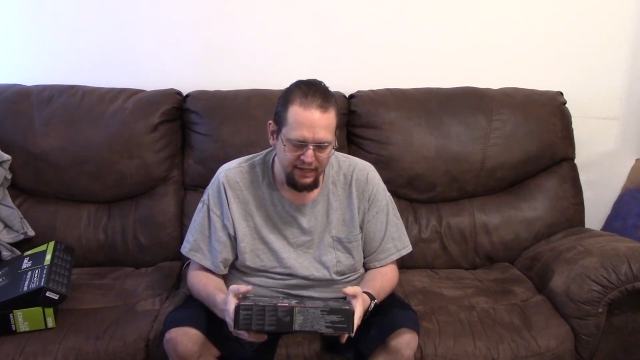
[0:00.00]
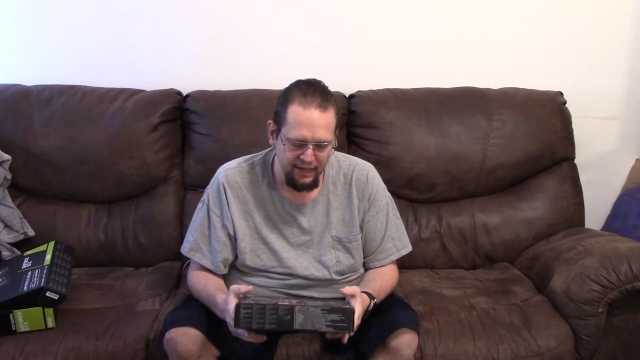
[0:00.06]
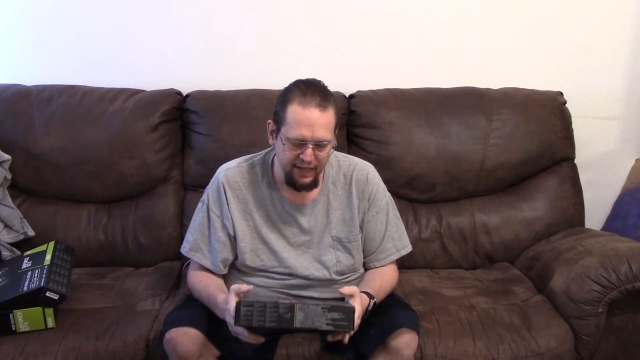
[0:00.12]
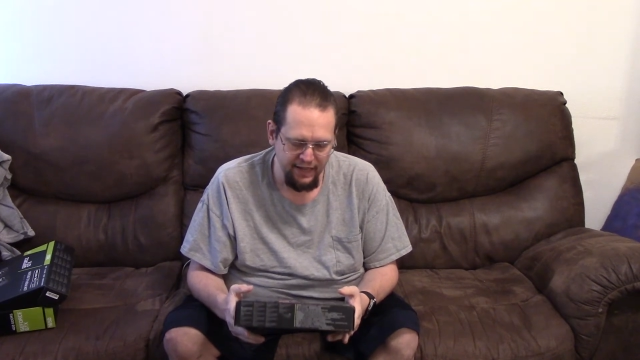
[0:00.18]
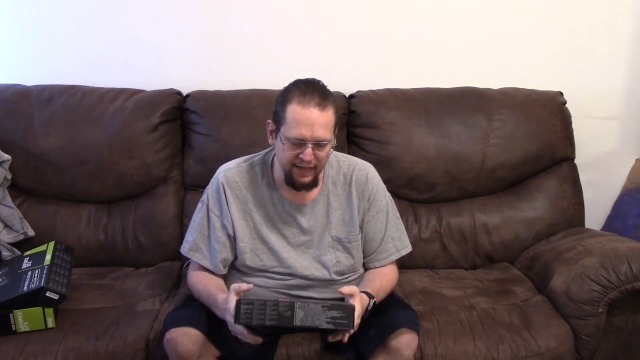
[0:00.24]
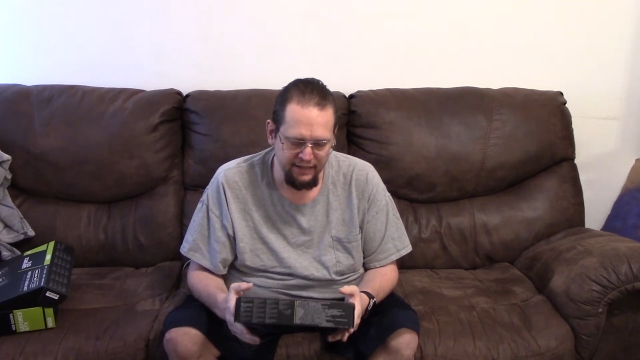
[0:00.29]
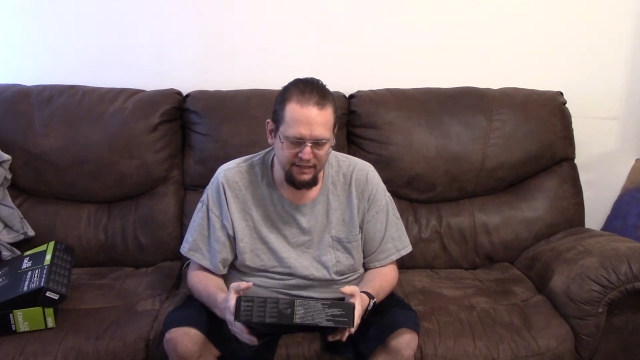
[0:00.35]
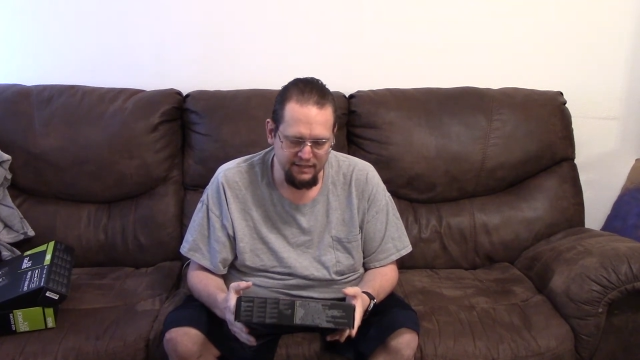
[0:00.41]

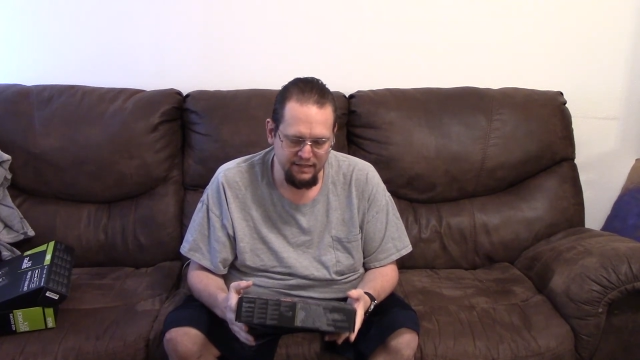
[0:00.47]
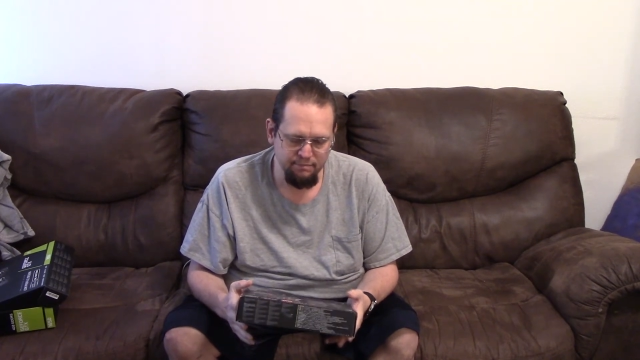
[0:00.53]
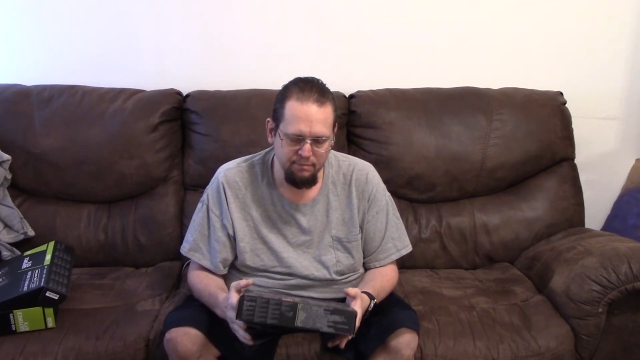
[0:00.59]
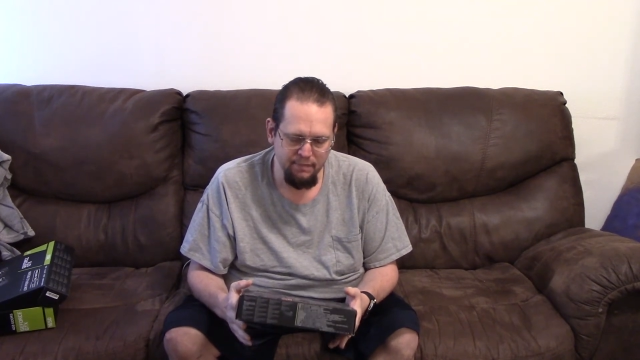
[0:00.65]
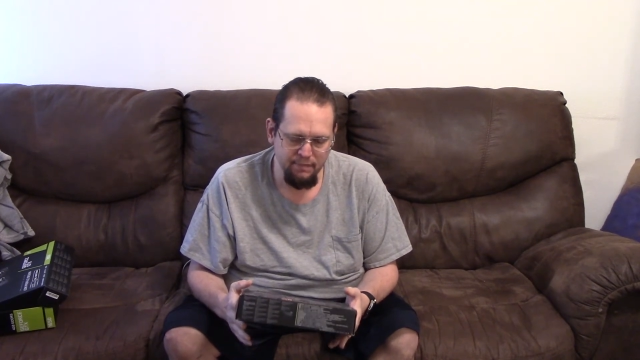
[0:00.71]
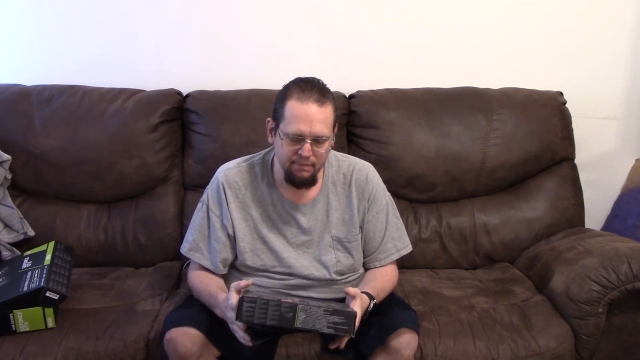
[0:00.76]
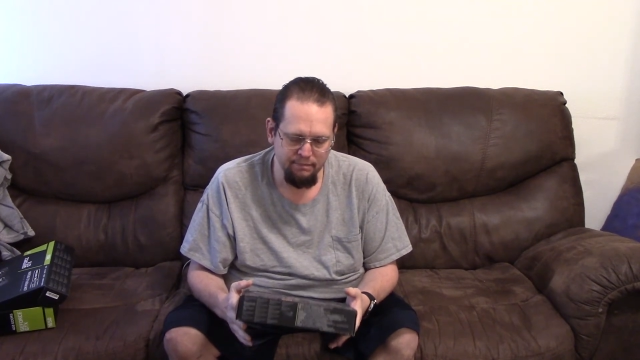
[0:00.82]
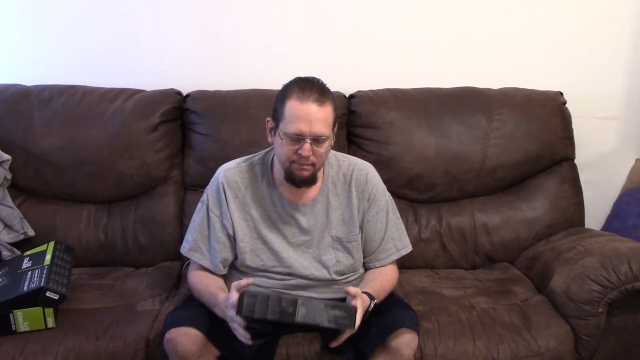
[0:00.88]
and
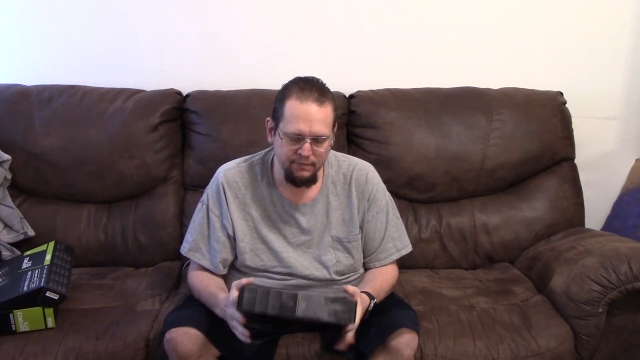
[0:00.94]
the